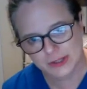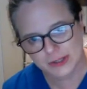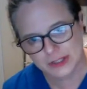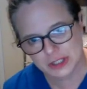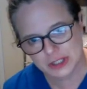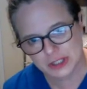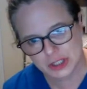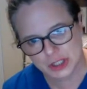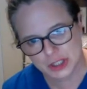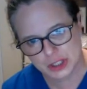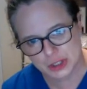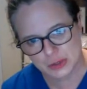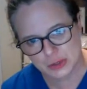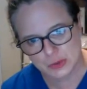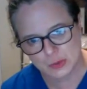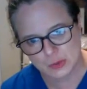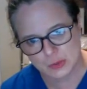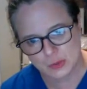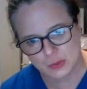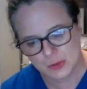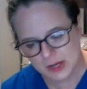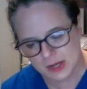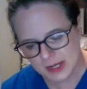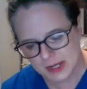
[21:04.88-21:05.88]
to
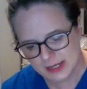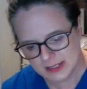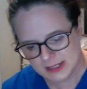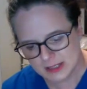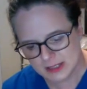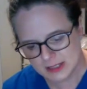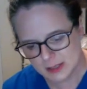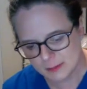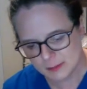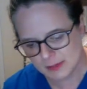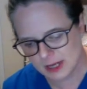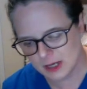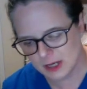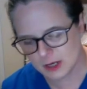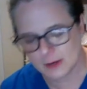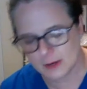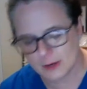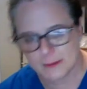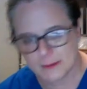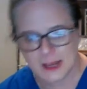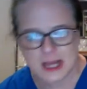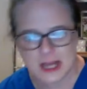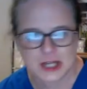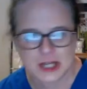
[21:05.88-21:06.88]
do to meet your
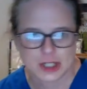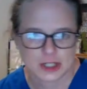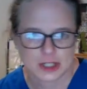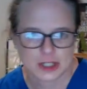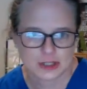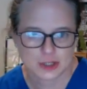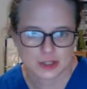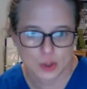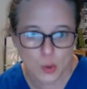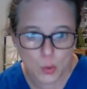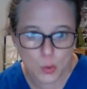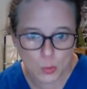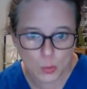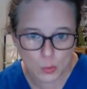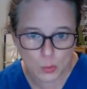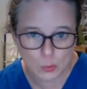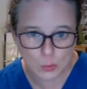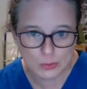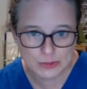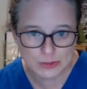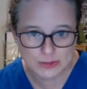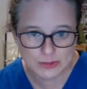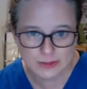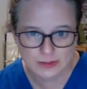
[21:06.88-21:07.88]
patient's
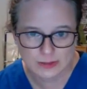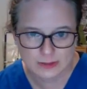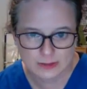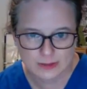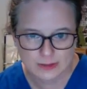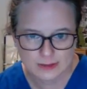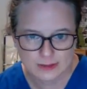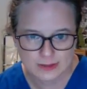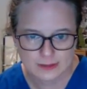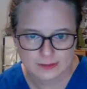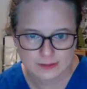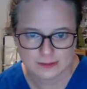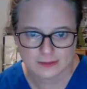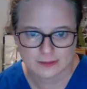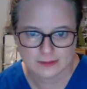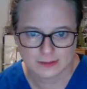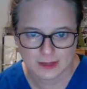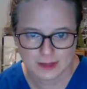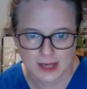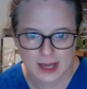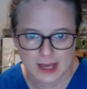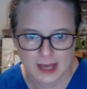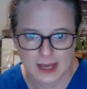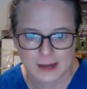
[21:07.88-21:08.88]
goals.
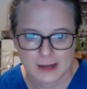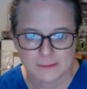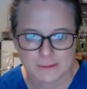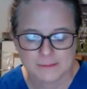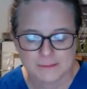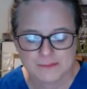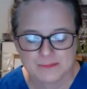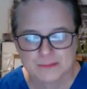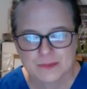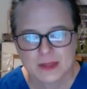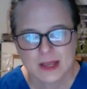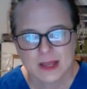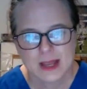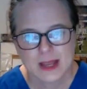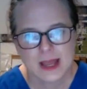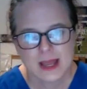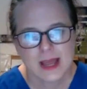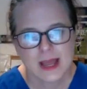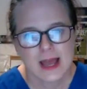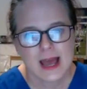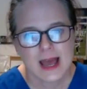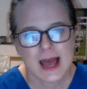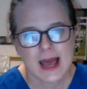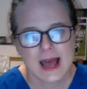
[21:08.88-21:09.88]
Okay,
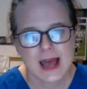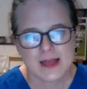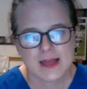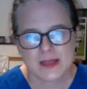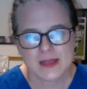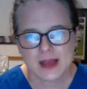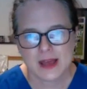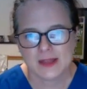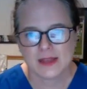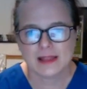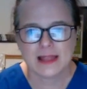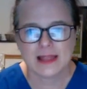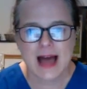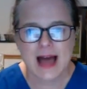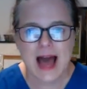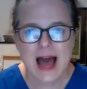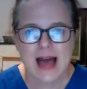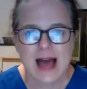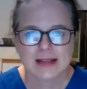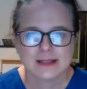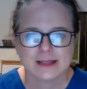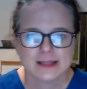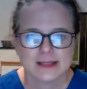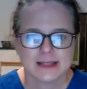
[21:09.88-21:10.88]
and then the
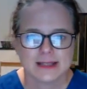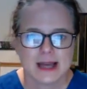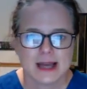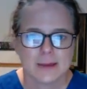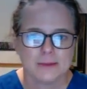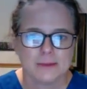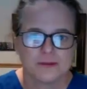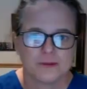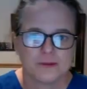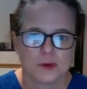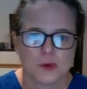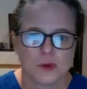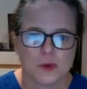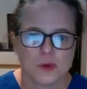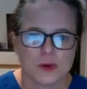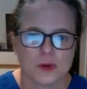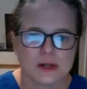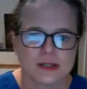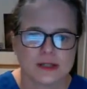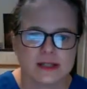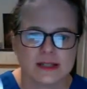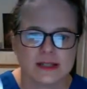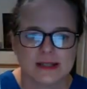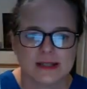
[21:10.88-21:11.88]
last step, of
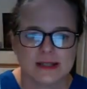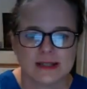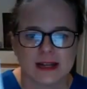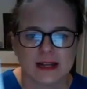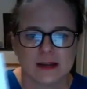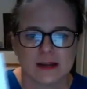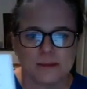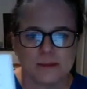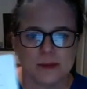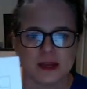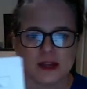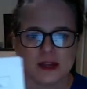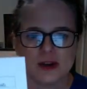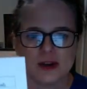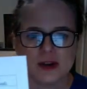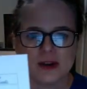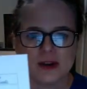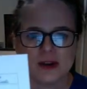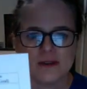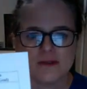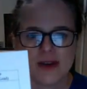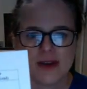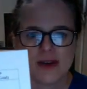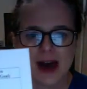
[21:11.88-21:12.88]
course, is going to be your
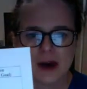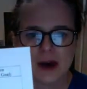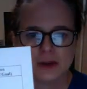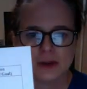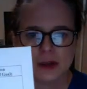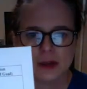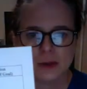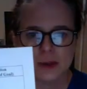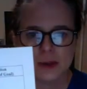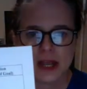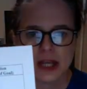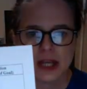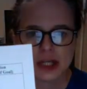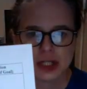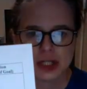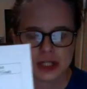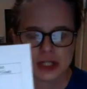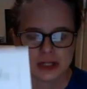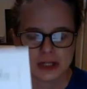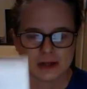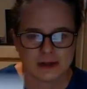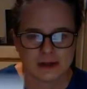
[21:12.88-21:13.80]
evaluation.